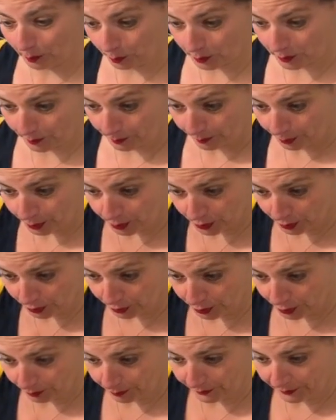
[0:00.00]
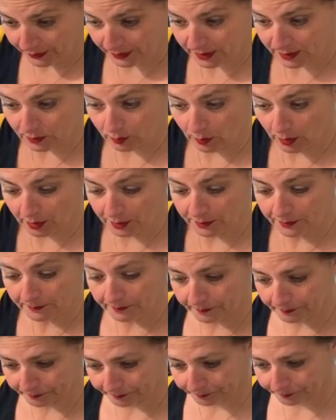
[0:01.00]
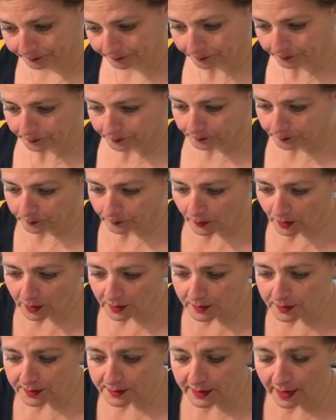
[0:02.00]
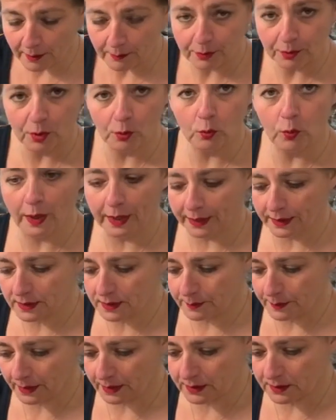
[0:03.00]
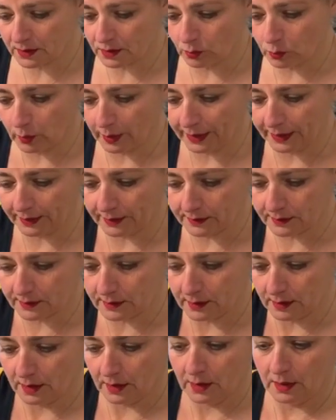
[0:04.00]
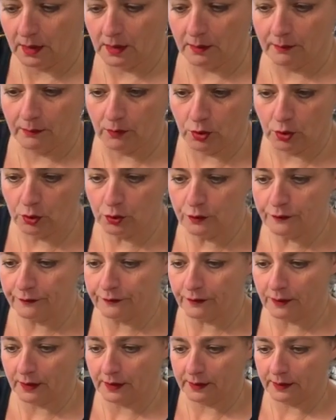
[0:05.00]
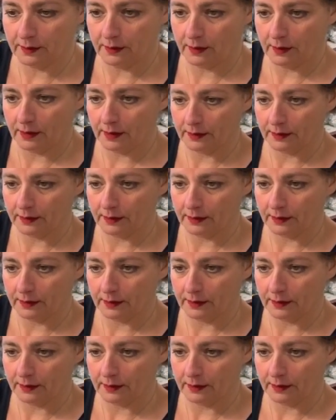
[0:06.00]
was put on top of this one. Separate wings because the wings move and